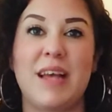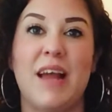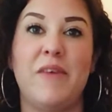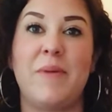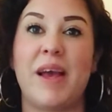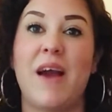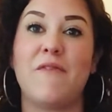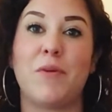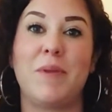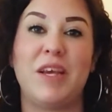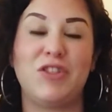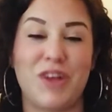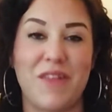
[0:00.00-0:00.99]
kind of my
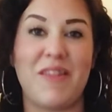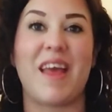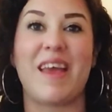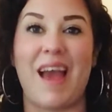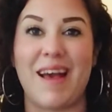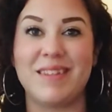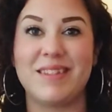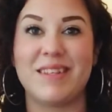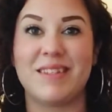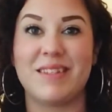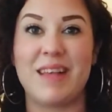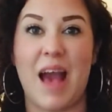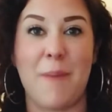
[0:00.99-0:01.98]
confirmation that yes,
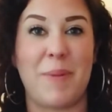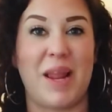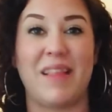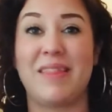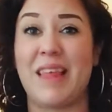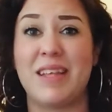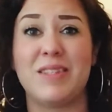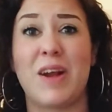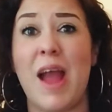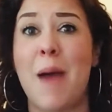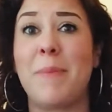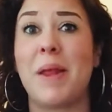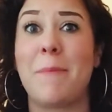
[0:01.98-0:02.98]
this is happening. Things are
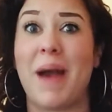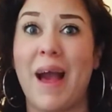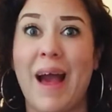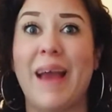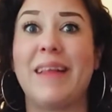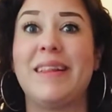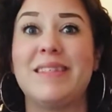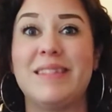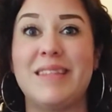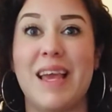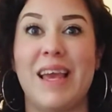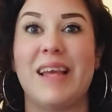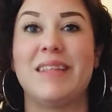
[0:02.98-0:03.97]
happening behind the
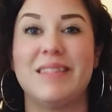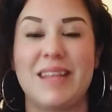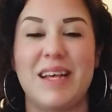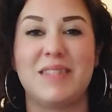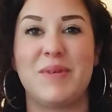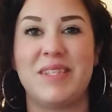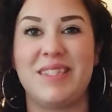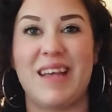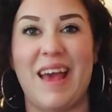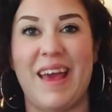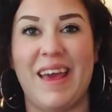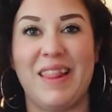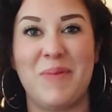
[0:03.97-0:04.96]
scenes, as we
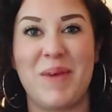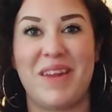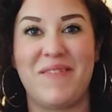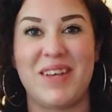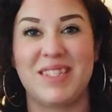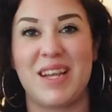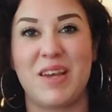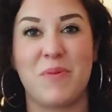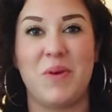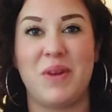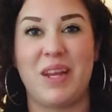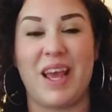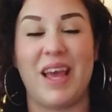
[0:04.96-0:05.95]
say in the manifesting
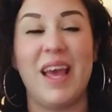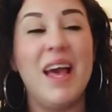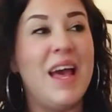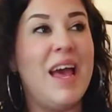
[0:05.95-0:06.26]
community.